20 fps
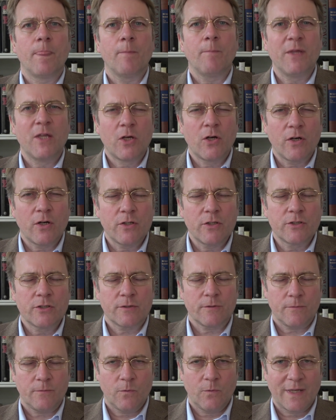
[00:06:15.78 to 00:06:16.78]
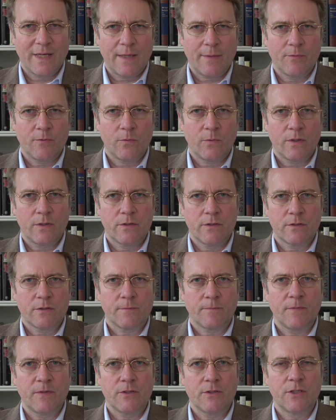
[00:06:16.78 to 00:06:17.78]
Because what happened
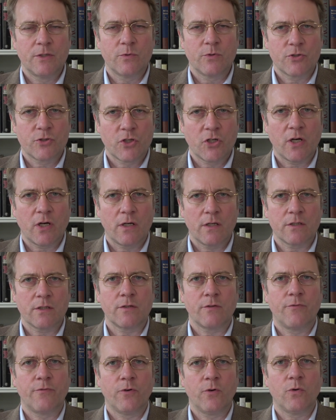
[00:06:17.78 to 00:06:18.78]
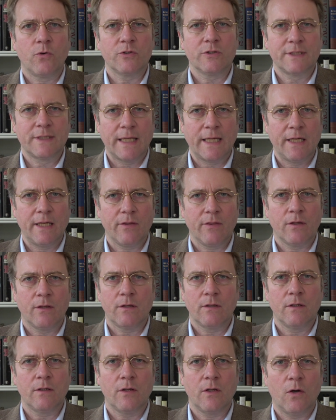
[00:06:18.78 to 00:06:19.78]
was she was charged for saying
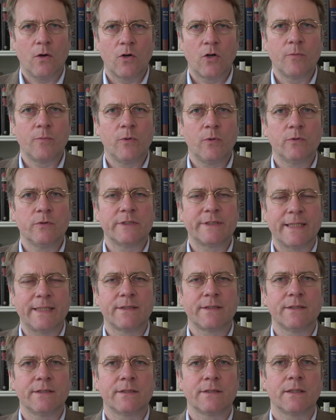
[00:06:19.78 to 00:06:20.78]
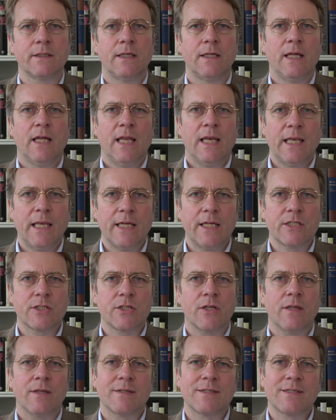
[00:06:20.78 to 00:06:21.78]
the horrible sentence,
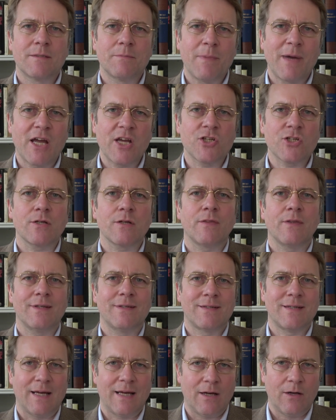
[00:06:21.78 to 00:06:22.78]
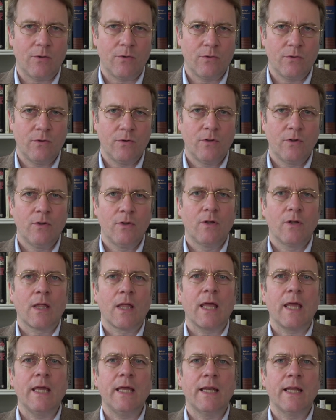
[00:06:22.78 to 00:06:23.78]
let's smash the town
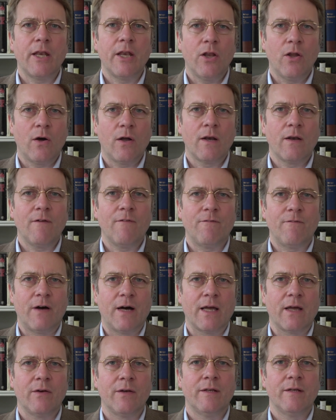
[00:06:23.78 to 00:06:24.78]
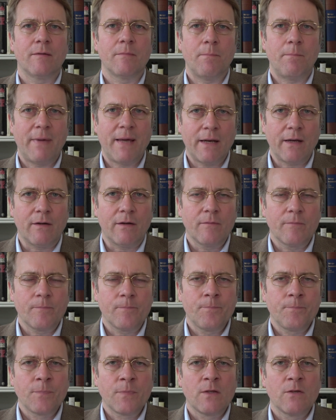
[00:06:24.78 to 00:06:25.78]
in a non-violent manner.
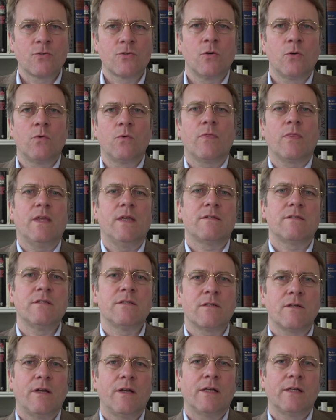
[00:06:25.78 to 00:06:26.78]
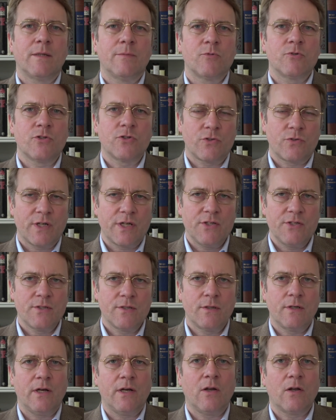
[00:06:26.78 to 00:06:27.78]
So this is on a
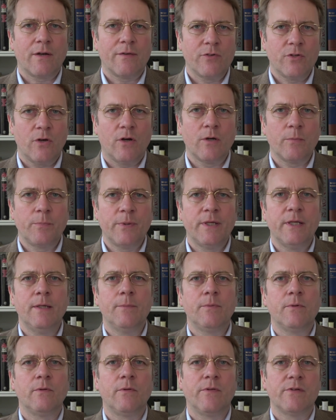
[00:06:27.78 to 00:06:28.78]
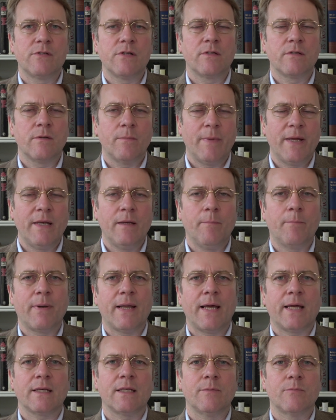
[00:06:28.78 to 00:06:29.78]
demonstration, a lot of young people, this is the Men in
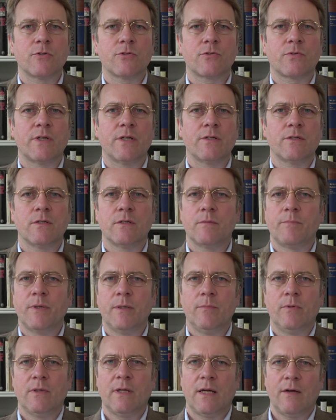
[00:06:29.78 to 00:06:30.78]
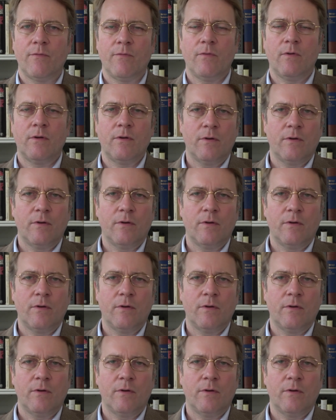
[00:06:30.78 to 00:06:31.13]
Black demonstration, people have,